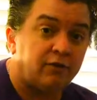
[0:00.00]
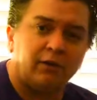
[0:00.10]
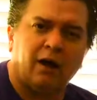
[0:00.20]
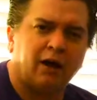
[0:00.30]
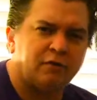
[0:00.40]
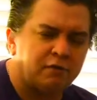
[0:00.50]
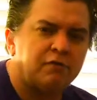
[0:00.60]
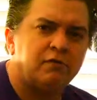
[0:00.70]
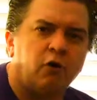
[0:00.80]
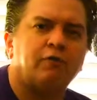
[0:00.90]
Lots of
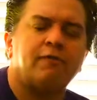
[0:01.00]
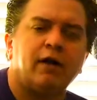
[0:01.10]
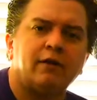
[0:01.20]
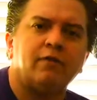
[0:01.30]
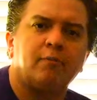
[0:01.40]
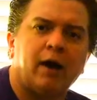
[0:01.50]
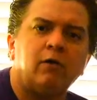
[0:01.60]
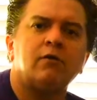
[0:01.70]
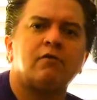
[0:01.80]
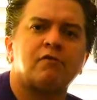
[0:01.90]
snow fell in the
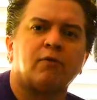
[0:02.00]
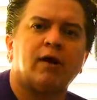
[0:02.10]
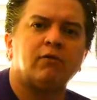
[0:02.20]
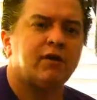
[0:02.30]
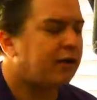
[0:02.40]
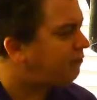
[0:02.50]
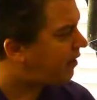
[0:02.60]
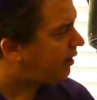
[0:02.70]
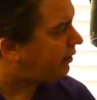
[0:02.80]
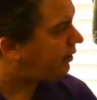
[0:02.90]
mountains around Death
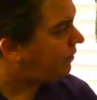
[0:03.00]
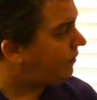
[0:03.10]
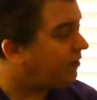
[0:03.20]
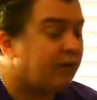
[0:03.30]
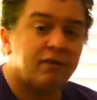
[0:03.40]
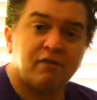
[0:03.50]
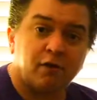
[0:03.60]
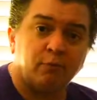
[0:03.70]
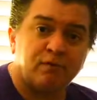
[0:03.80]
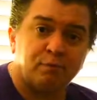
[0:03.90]
Valley. And then
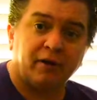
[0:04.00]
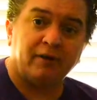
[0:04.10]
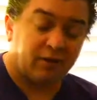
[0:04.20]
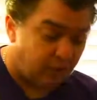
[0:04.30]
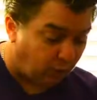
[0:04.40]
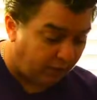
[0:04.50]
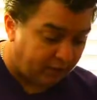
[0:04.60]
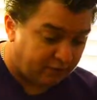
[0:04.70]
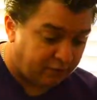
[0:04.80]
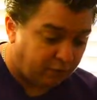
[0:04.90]
come springtime, all
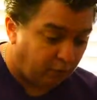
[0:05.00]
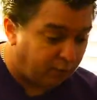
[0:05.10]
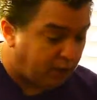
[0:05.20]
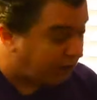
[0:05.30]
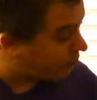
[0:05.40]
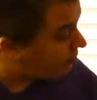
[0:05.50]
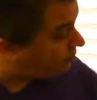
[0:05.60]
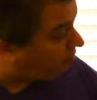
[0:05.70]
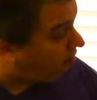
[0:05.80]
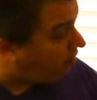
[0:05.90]
that snow melted and
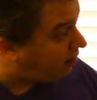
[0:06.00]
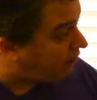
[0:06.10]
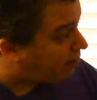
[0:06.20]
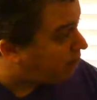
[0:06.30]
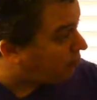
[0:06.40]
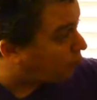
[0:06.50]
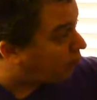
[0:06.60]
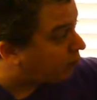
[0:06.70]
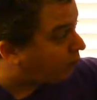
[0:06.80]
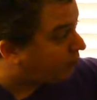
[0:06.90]
all that
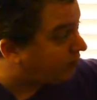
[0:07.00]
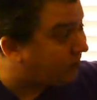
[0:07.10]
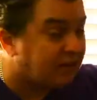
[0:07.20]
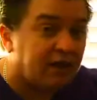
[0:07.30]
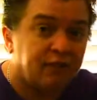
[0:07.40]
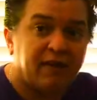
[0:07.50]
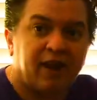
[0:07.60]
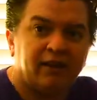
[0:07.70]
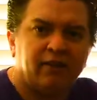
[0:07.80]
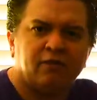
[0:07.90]
meltwater went into Death
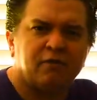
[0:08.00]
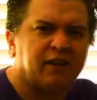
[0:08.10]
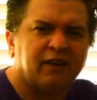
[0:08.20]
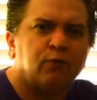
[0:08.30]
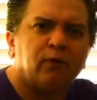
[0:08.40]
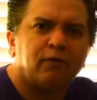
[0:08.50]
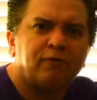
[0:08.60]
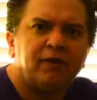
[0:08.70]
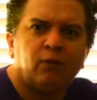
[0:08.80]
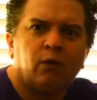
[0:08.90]
Valley. There's like 12
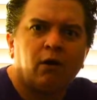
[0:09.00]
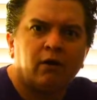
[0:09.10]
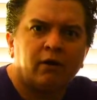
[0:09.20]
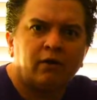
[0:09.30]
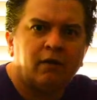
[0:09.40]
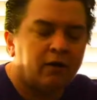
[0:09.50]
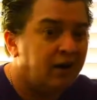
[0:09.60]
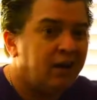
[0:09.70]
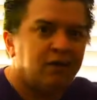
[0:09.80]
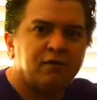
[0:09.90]
feet of water in there.
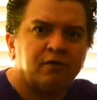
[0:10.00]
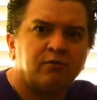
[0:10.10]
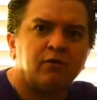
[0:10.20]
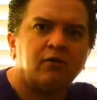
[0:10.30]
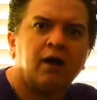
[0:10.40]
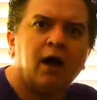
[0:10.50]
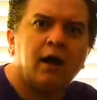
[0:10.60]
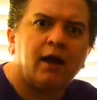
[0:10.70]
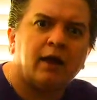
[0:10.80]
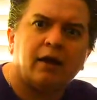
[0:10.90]
There's some dude
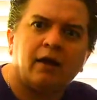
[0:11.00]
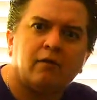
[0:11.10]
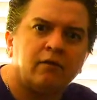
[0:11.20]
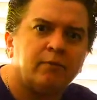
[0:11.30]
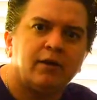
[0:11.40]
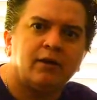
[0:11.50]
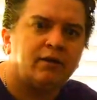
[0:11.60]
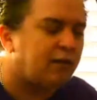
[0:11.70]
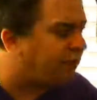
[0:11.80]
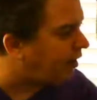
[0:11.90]
kayaking out in the middle of
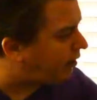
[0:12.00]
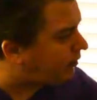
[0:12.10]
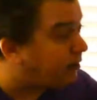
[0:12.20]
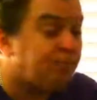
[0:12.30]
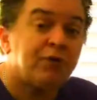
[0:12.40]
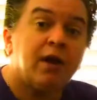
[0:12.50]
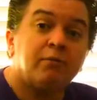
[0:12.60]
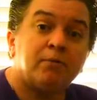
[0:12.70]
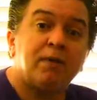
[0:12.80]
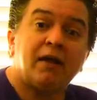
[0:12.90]
Death Valley.
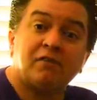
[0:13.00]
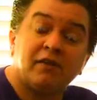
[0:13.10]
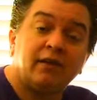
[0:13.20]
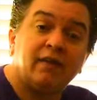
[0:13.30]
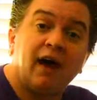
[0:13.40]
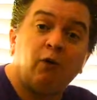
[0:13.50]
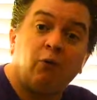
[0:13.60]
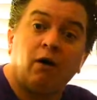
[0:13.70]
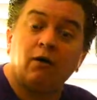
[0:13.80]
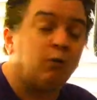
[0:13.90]
But basically that
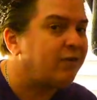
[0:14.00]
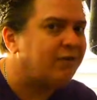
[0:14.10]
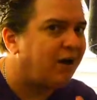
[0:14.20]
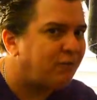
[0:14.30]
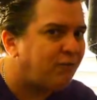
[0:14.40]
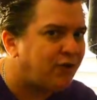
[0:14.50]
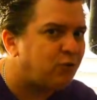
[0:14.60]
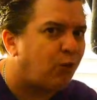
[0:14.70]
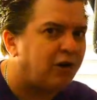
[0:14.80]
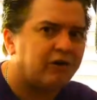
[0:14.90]
water was not fresh
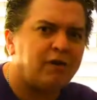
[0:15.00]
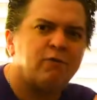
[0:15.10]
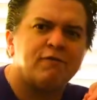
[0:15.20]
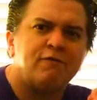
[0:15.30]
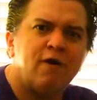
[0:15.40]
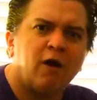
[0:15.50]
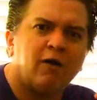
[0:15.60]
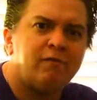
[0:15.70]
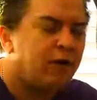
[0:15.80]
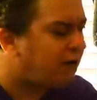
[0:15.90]
water. That was
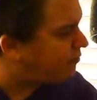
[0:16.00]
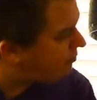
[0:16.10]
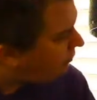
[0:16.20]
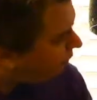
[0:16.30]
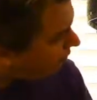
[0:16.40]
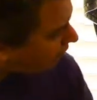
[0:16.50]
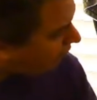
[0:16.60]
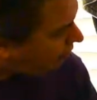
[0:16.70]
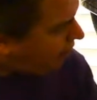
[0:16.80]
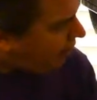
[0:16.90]
very, very
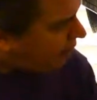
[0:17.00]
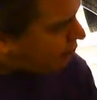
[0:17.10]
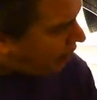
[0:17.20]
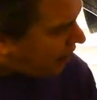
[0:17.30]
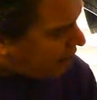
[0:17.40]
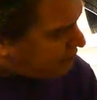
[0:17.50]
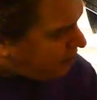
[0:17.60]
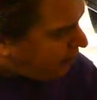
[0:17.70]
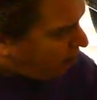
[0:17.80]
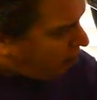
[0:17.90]
salty. And so as
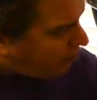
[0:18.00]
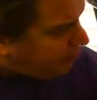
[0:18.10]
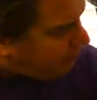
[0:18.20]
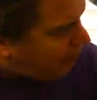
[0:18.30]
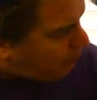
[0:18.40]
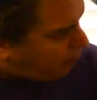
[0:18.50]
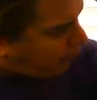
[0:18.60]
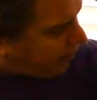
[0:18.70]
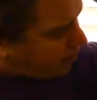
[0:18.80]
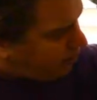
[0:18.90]
that all
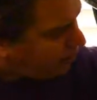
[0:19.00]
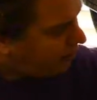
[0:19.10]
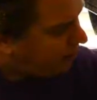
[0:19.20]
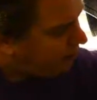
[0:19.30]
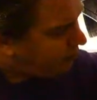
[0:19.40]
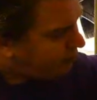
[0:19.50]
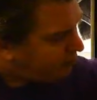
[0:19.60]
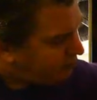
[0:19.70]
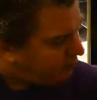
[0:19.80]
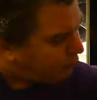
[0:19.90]
evaporated,
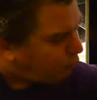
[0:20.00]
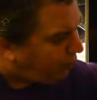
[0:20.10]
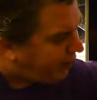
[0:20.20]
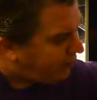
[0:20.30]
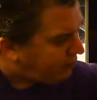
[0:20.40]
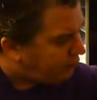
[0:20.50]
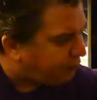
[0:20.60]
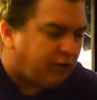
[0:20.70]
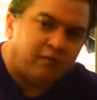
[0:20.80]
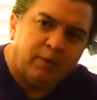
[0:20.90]
see this white in
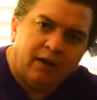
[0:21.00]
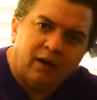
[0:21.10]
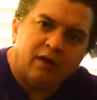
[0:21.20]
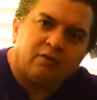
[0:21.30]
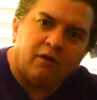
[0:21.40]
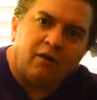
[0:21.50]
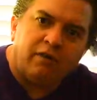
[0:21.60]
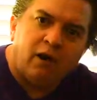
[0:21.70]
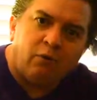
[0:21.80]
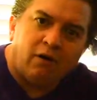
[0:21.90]
front of me? As all
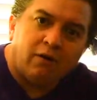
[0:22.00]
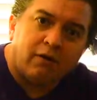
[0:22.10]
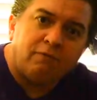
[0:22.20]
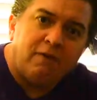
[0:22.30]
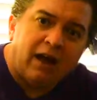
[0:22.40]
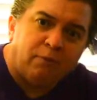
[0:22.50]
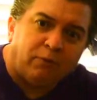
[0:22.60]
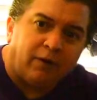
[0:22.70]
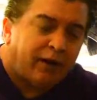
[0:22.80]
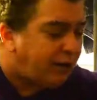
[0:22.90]
that water
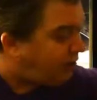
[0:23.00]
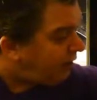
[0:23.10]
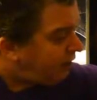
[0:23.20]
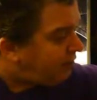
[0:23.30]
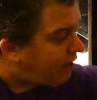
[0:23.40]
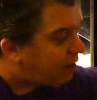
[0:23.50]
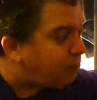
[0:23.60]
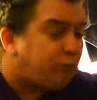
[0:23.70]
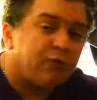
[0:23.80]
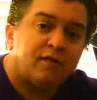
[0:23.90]
evaporated, that
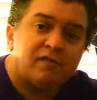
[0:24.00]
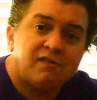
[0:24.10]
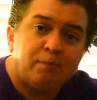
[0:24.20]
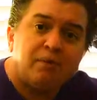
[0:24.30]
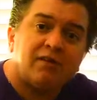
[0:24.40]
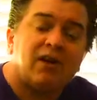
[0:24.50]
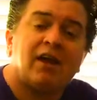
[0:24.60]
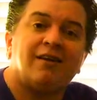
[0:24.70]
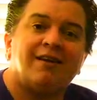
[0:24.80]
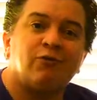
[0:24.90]

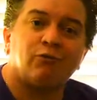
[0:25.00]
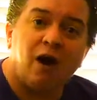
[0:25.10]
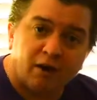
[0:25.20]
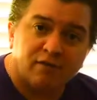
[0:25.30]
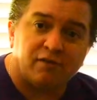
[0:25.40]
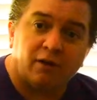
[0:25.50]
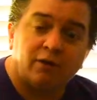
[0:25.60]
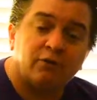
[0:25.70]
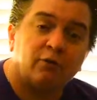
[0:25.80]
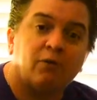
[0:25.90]
precipitated rock
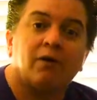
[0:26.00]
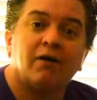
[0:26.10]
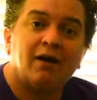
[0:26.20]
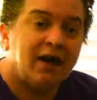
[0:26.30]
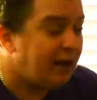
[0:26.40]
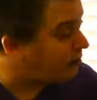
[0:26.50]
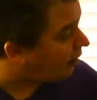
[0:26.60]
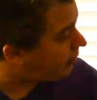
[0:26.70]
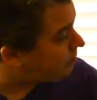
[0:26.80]
salt, or halite.